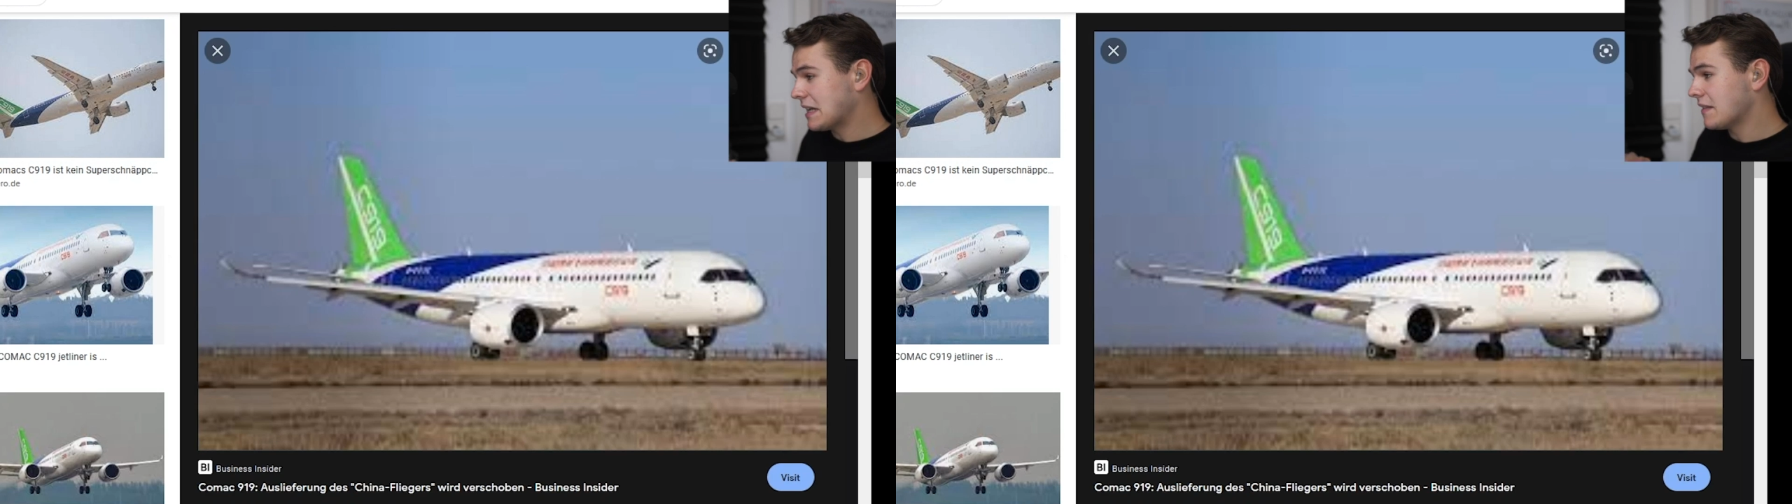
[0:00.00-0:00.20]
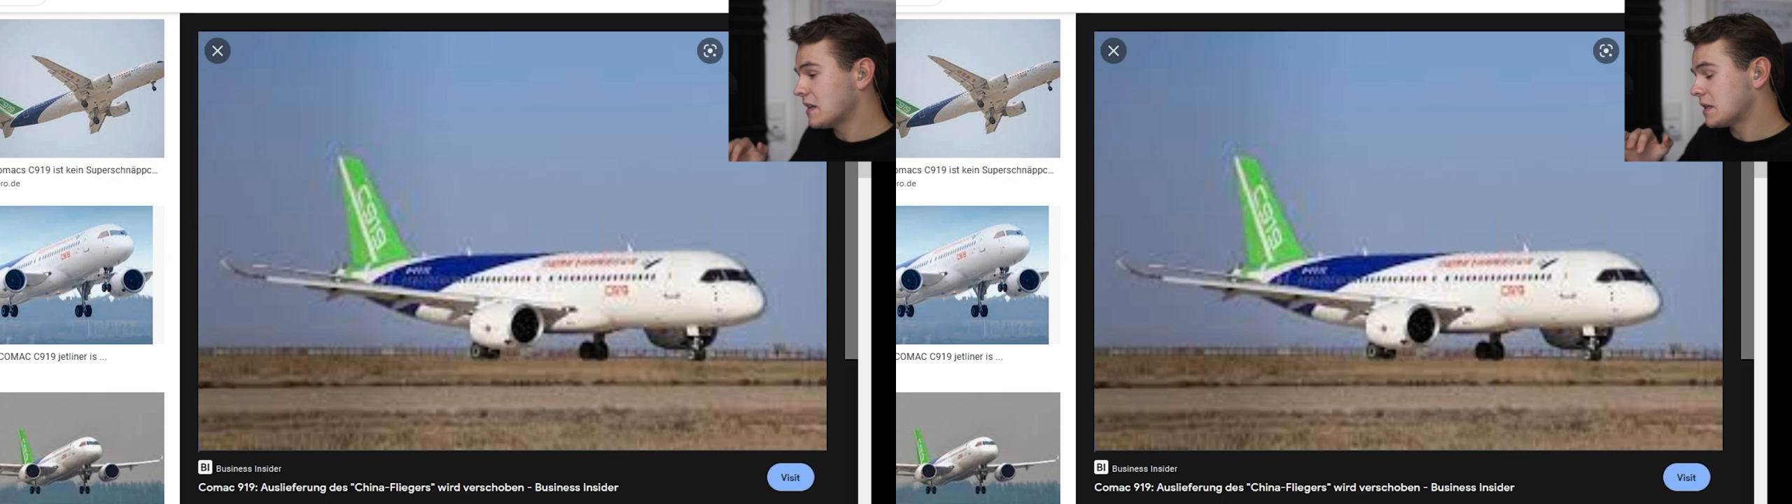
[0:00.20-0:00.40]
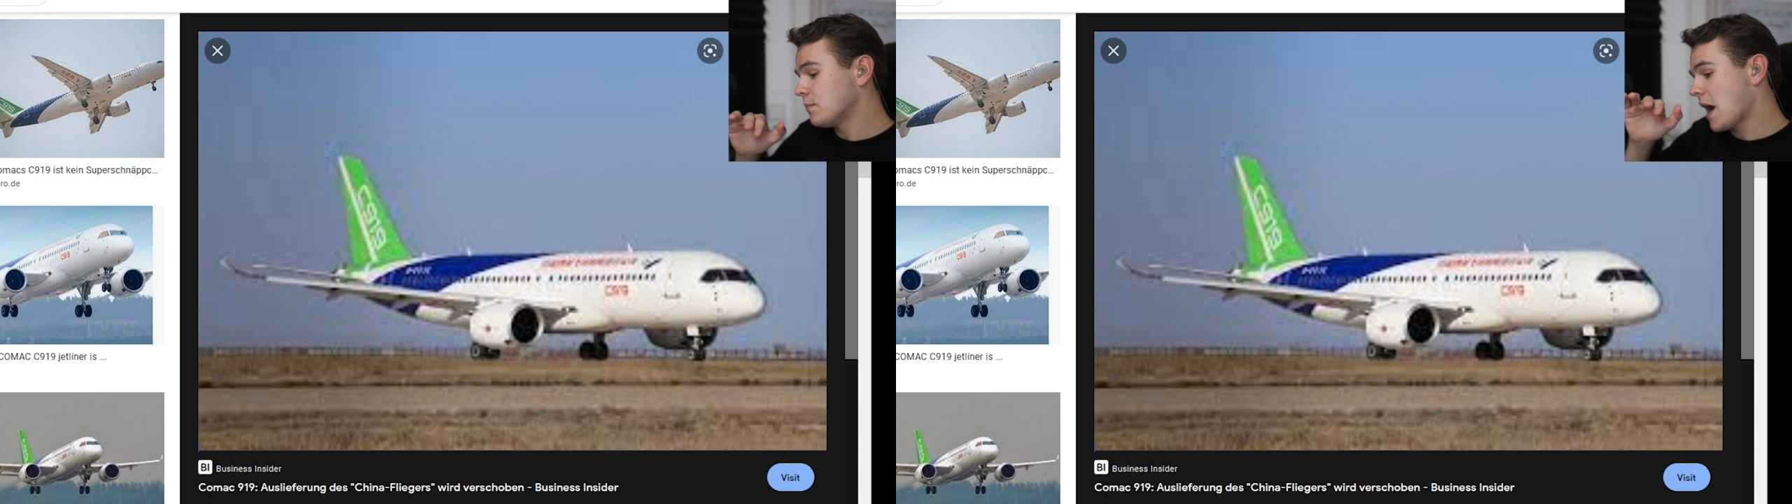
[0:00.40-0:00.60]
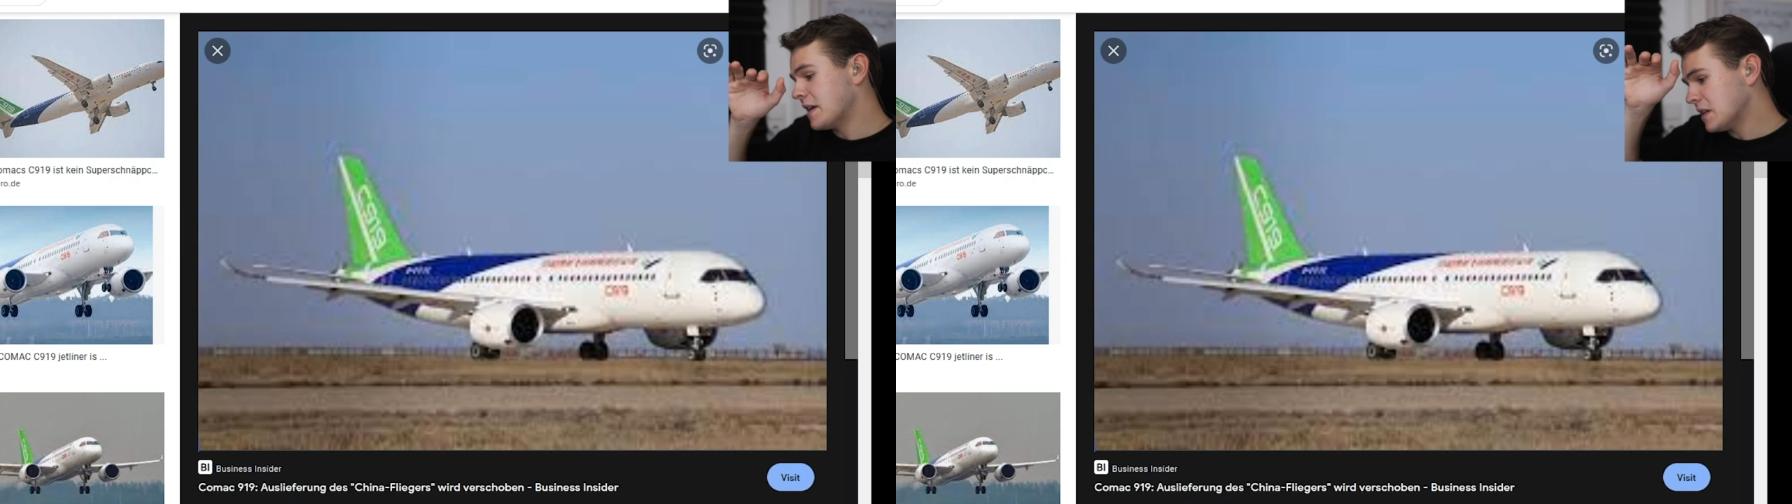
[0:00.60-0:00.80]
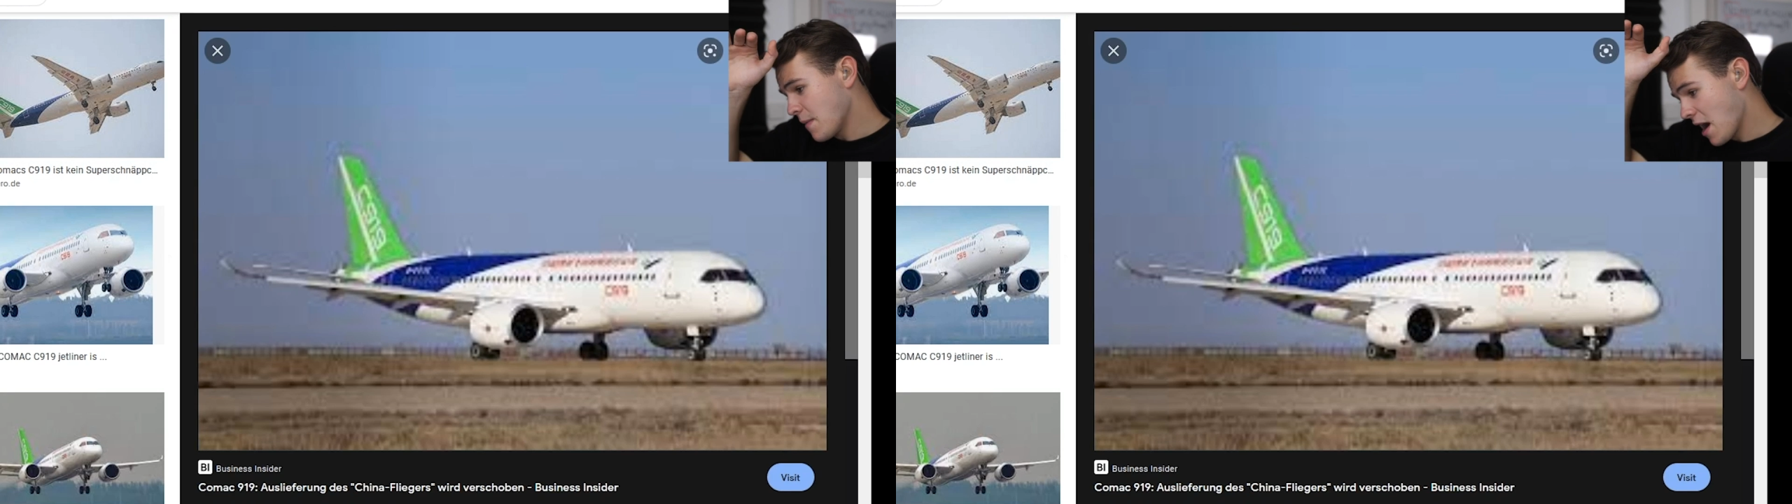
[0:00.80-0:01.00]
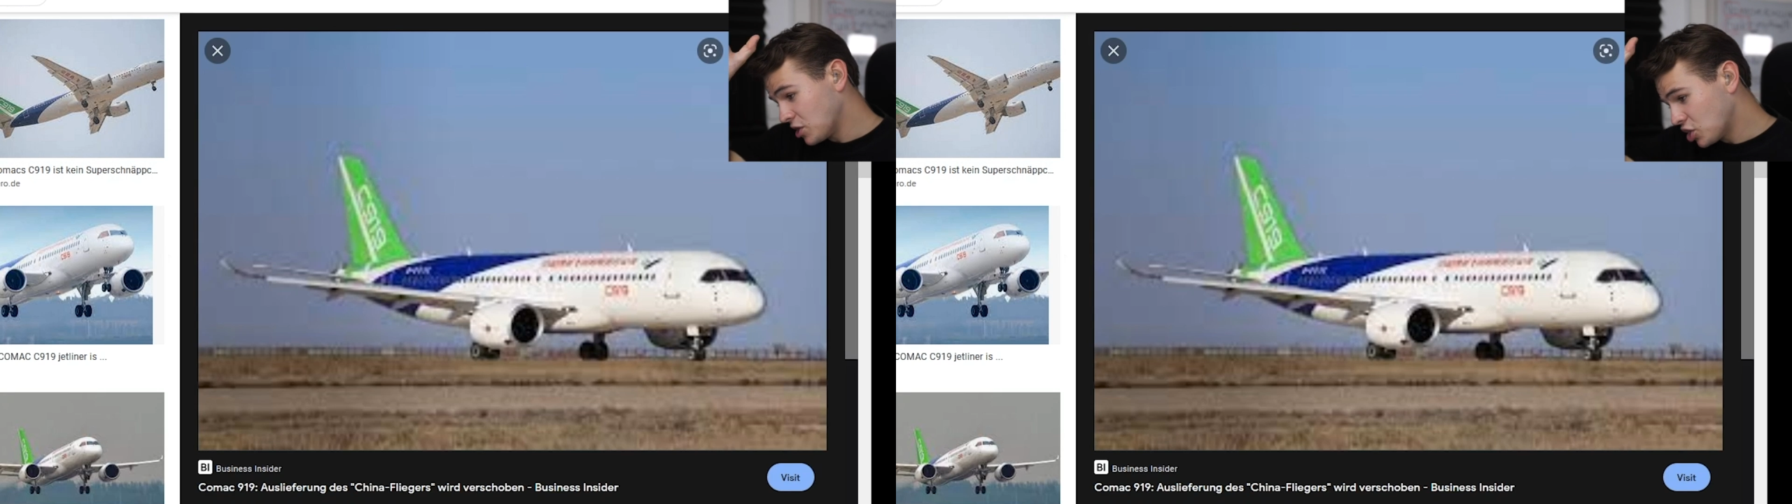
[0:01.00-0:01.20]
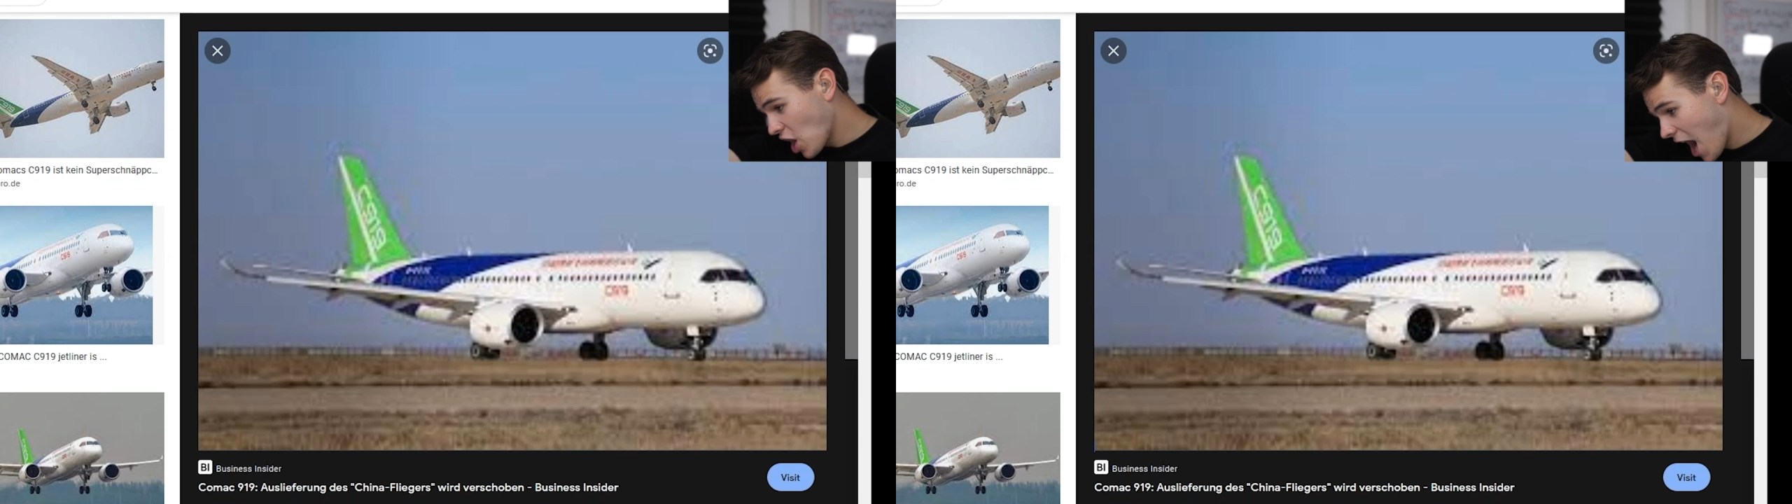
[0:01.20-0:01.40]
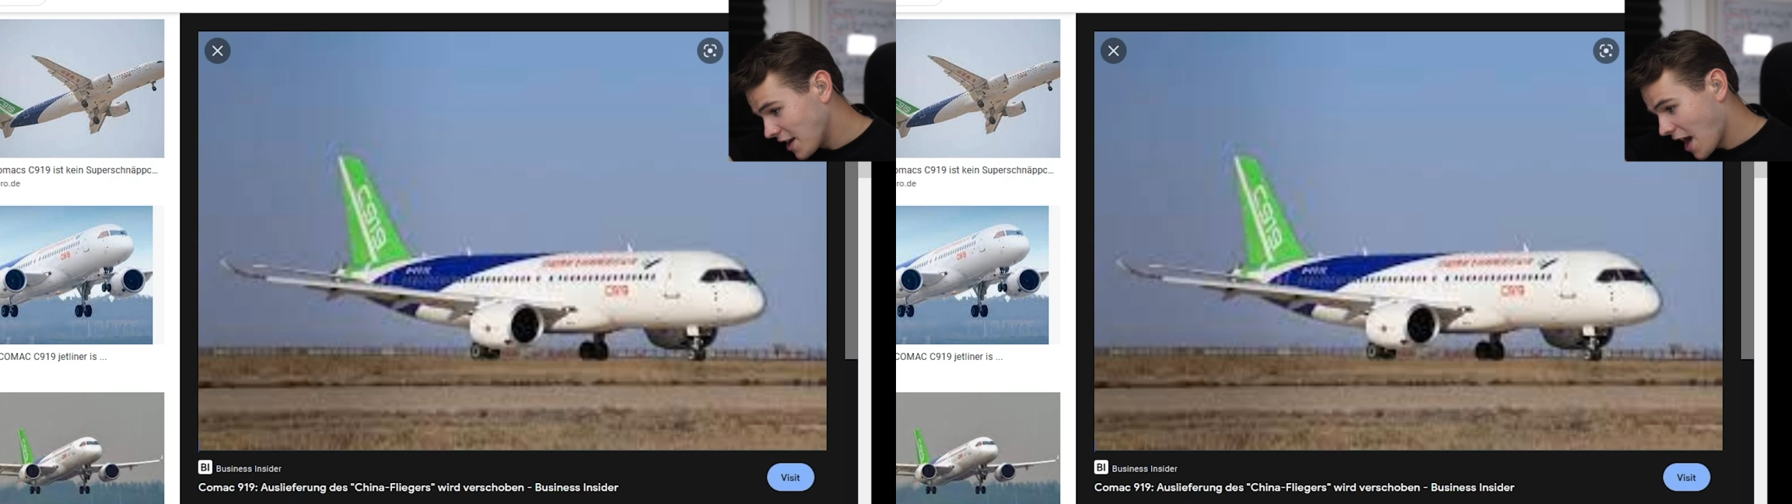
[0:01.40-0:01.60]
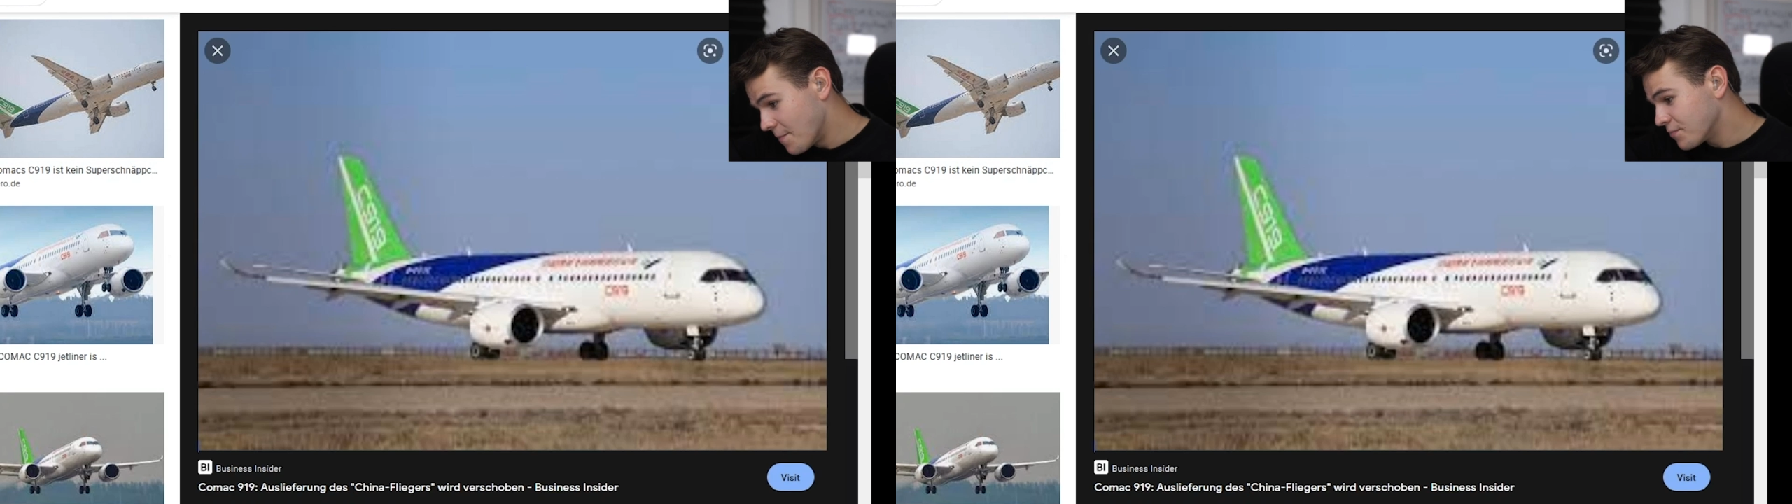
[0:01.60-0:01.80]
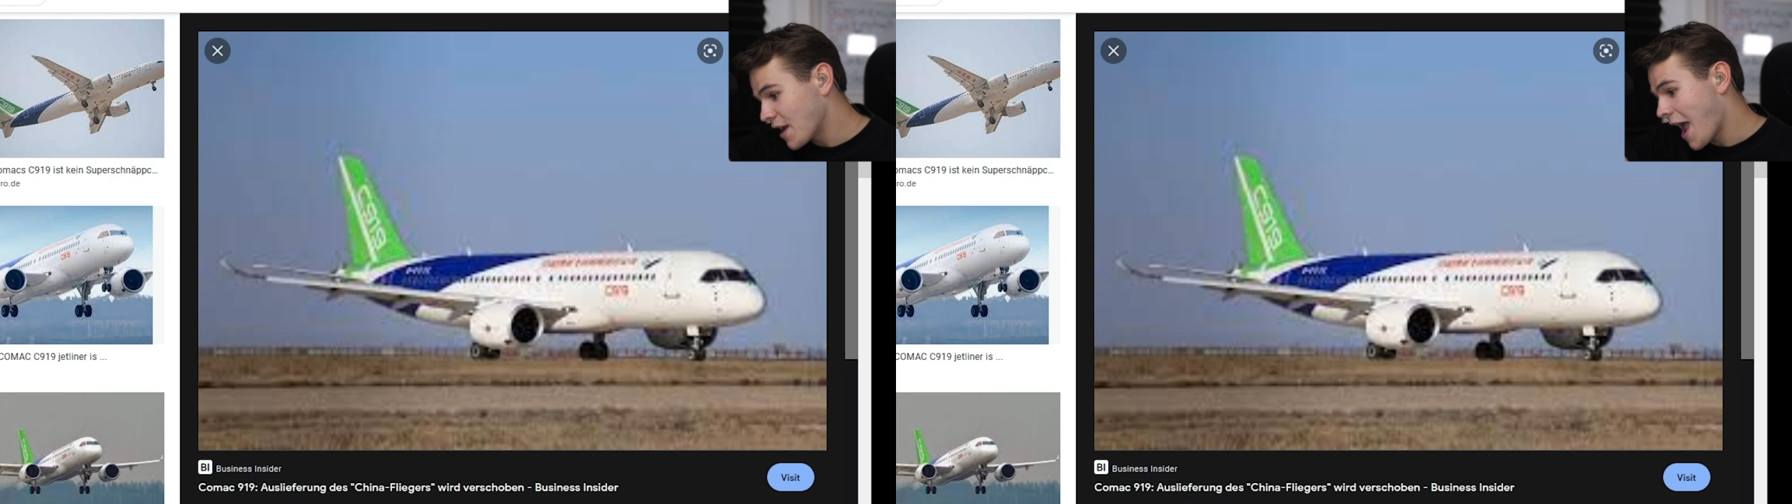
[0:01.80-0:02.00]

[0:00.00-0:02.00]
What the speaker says: that this plane is made in China.